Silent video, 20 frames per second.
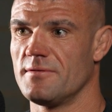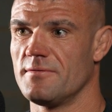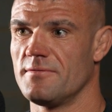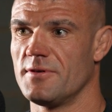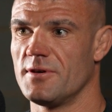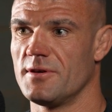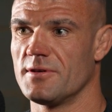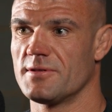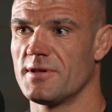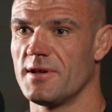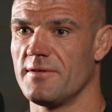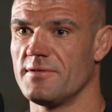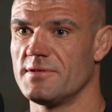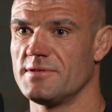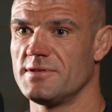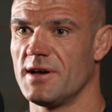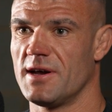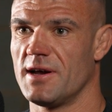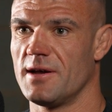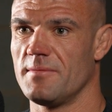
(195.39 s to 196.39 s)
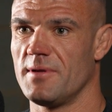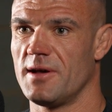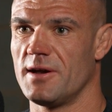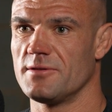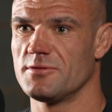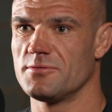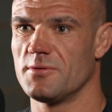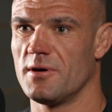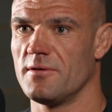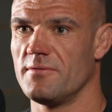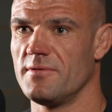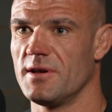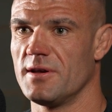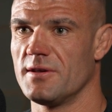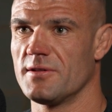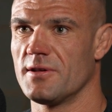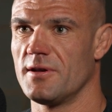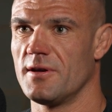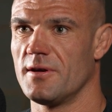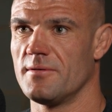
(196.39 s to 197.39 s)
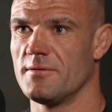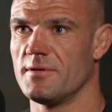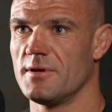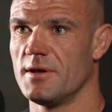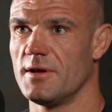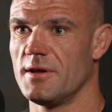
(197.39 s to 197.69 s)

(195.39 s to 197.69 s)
first ever time, like 12 years ago.